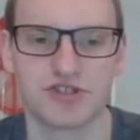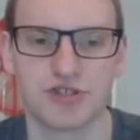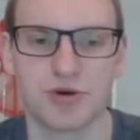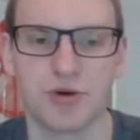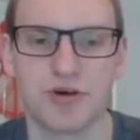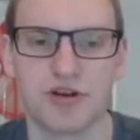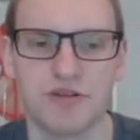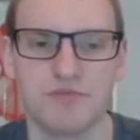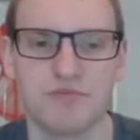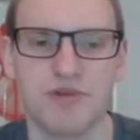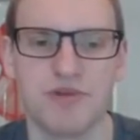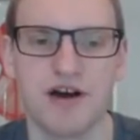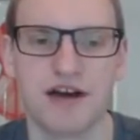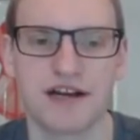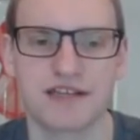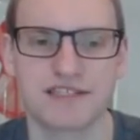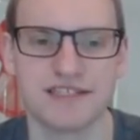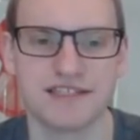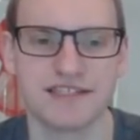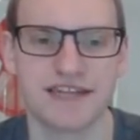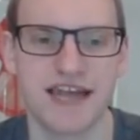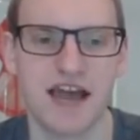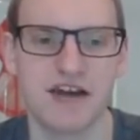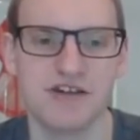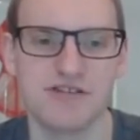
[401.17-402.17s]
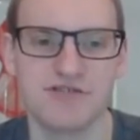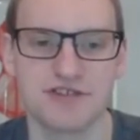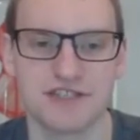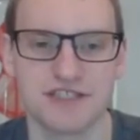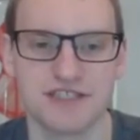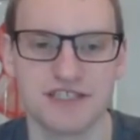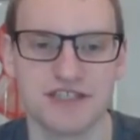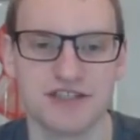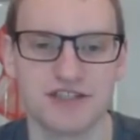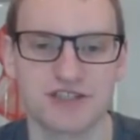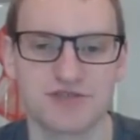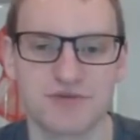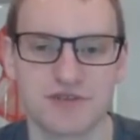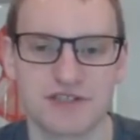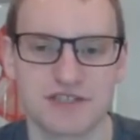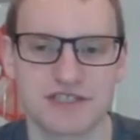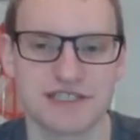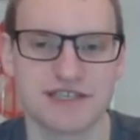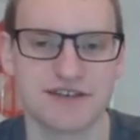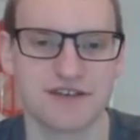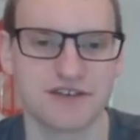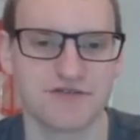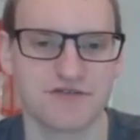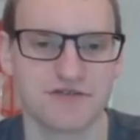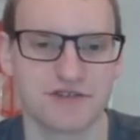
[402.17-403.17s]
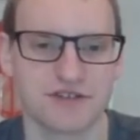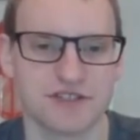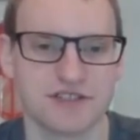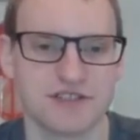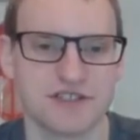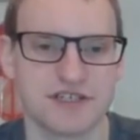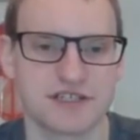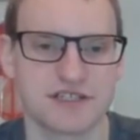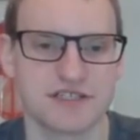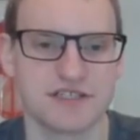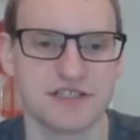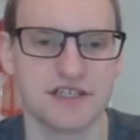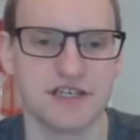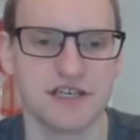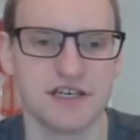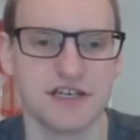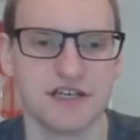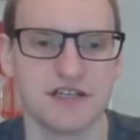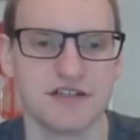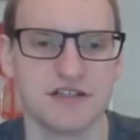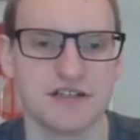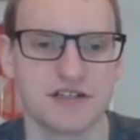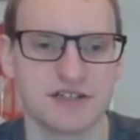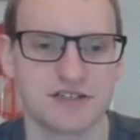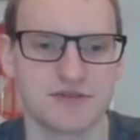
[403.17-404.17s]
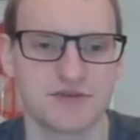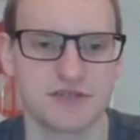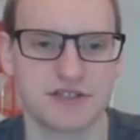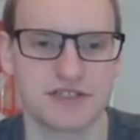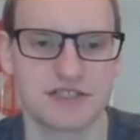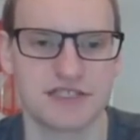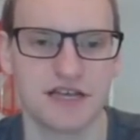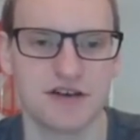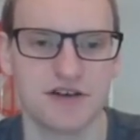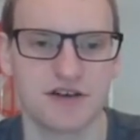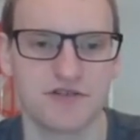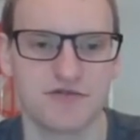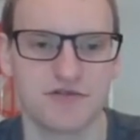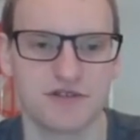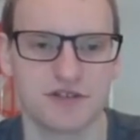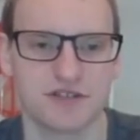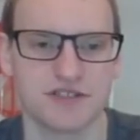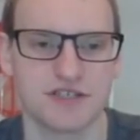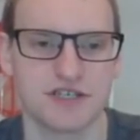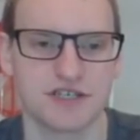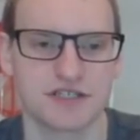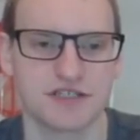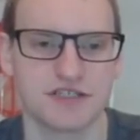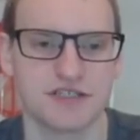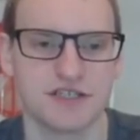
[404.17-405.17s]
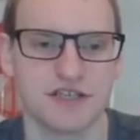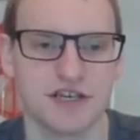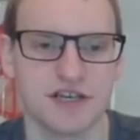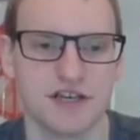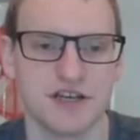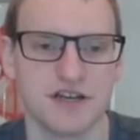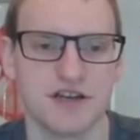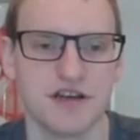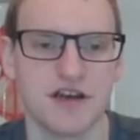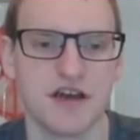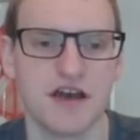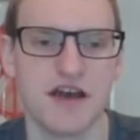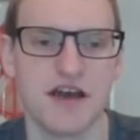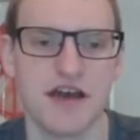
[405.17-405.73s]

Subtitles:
20 bucks, and now you can see this one's selling for 16, this one's selling for 16,